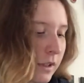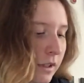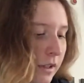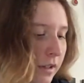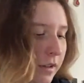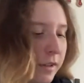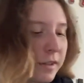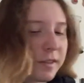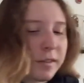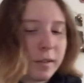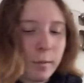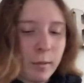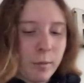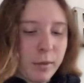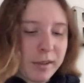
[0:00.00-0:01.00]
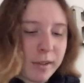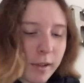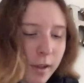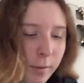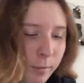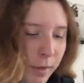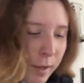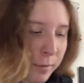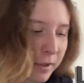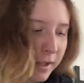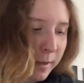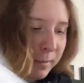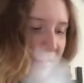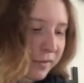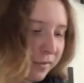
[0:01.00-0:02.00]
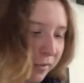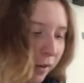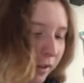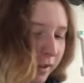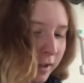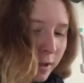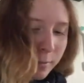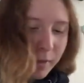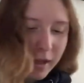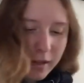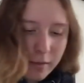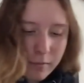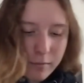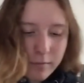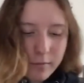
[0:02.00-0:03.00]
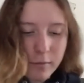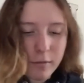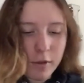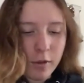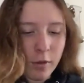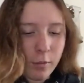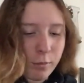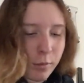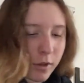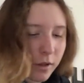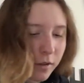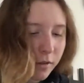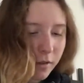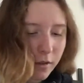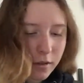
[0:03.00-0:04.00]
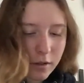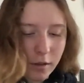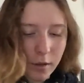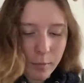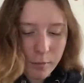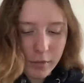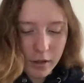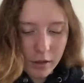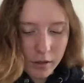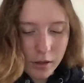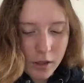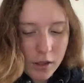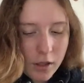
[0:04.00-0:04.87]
Yeah, stupid piece of paper keeps falling out of my notebooks, not my.